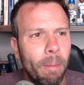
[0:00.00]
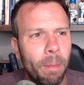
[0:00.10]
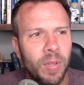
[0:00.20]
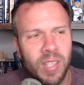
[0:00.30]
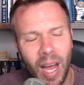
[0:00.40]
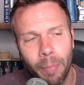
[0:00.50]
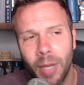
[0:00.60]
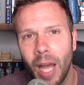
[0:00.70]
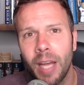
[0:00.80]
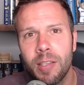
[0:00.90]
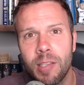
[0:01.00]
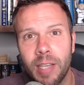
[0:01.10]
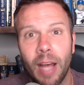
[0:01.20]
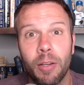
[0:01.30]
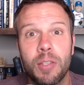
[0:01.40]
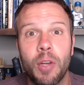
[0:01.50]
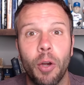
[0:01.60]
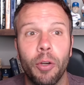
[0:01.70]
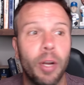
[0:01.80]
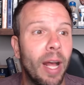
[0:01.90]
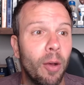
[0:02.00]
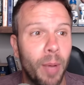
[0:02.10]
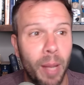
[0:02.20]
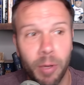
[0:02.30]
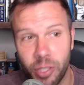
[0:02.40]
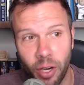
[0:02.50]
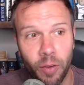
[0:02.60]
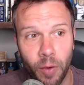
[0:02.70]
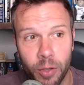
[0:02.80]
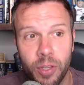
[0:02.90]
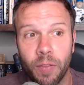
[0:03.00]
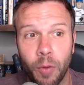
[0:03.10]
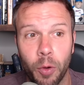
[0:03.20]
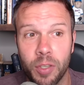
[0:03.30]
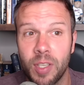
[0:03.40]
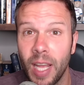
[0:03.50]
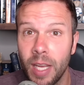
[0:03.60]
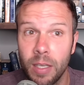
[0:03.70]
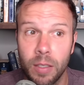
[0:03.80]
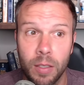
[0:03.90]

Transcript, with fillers: The top guys, Dallas Turner at Alabama, Jared Verse at Florida State,